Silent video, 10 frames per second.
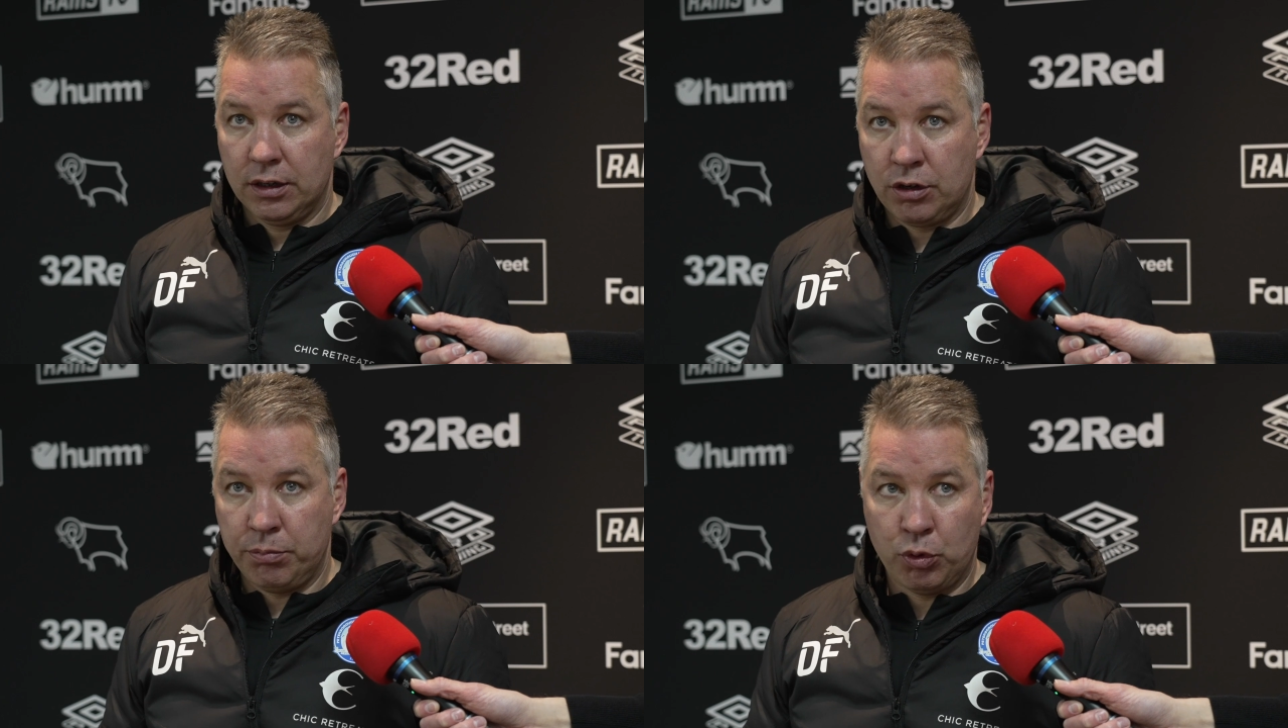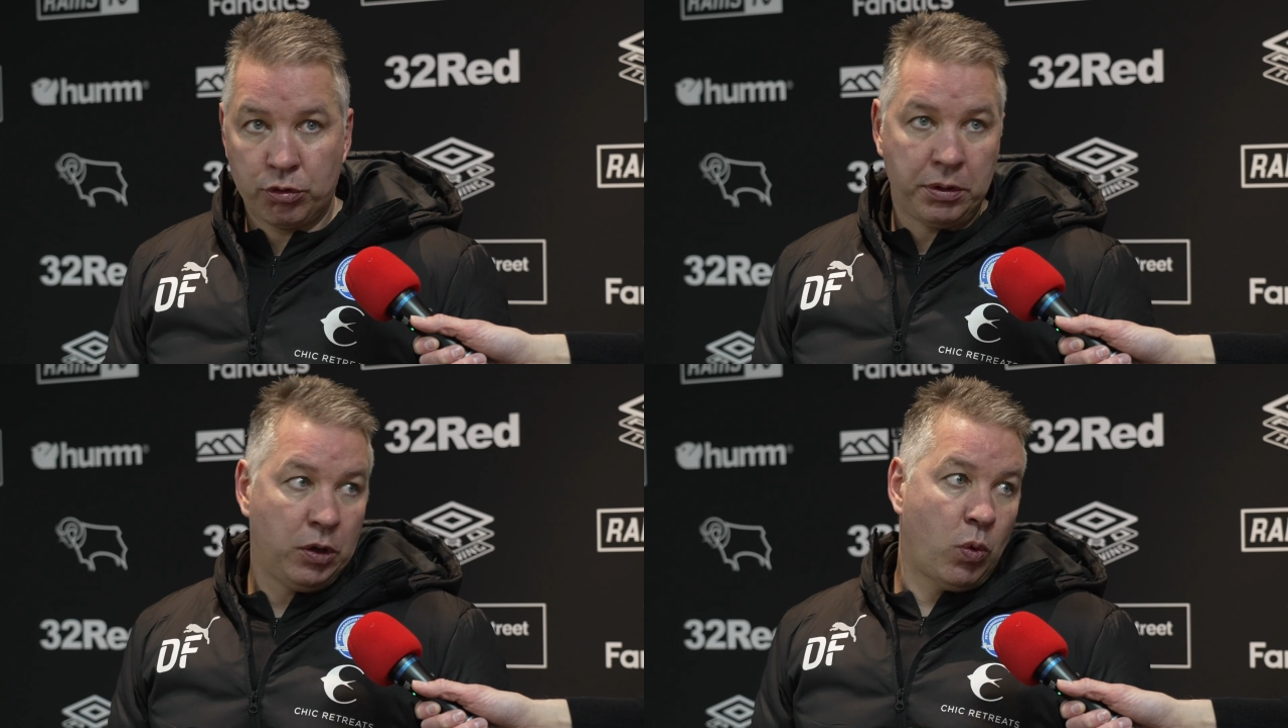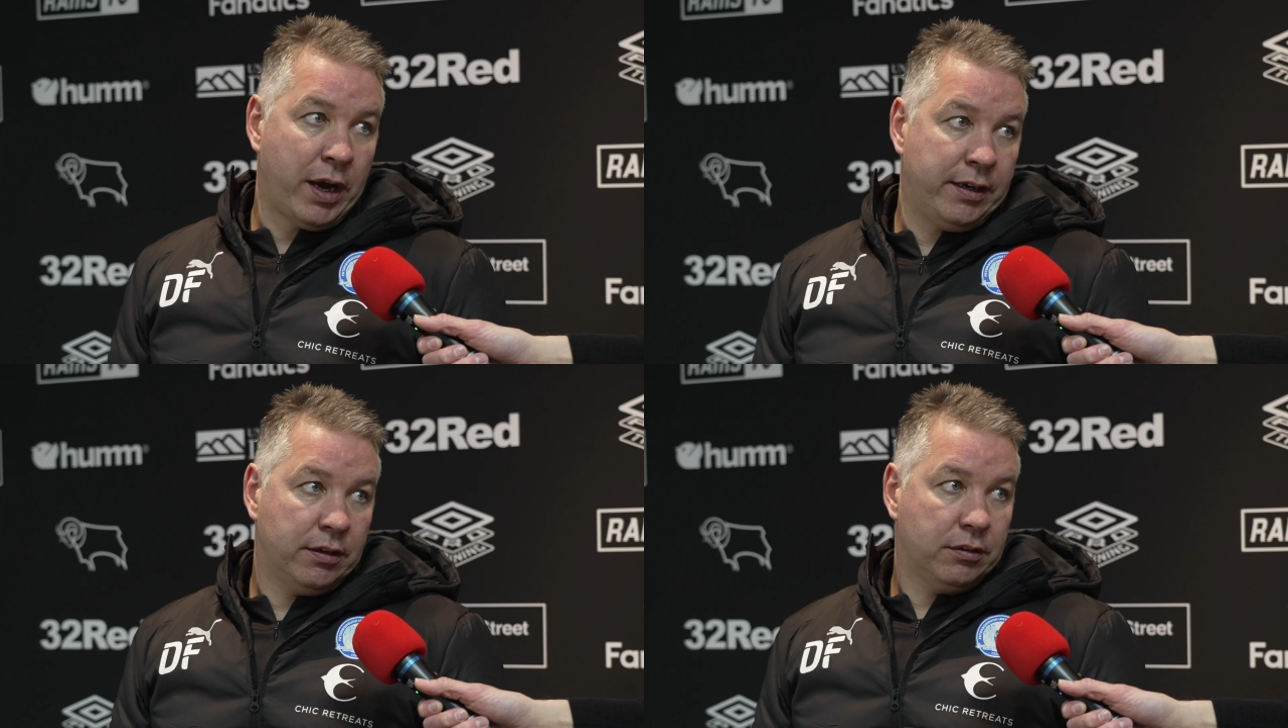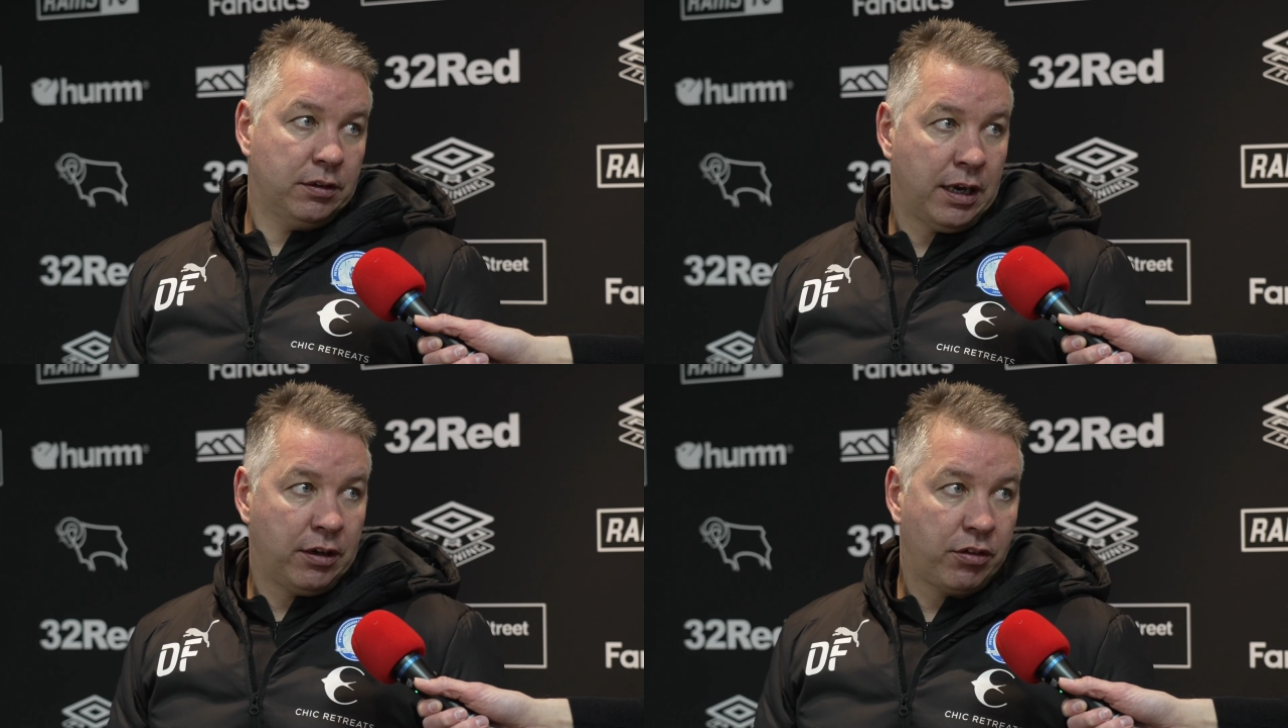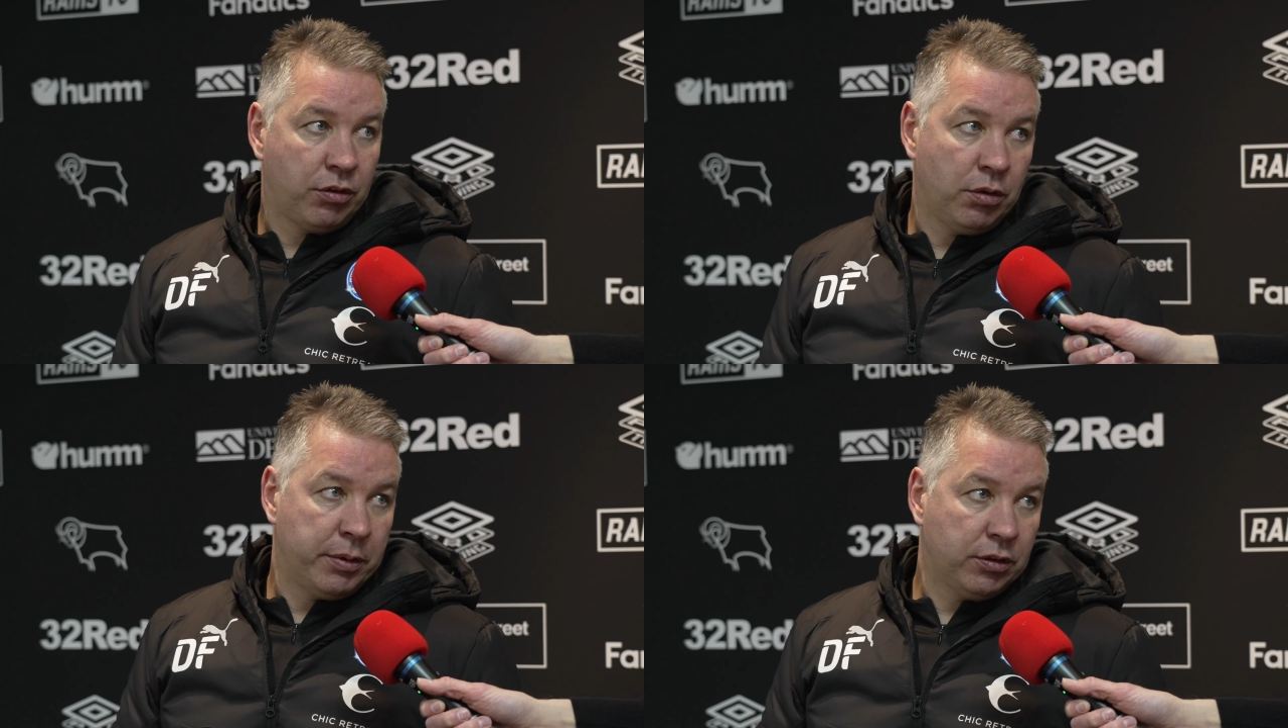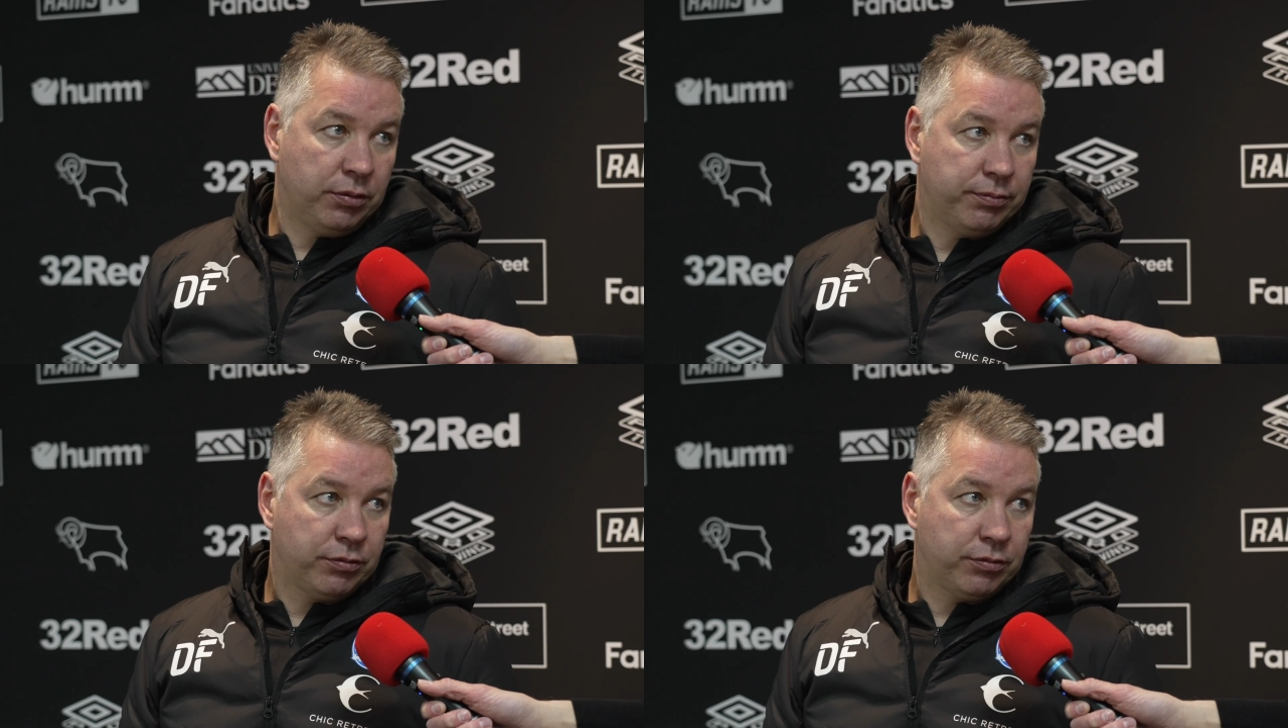could both play wide and through the middle.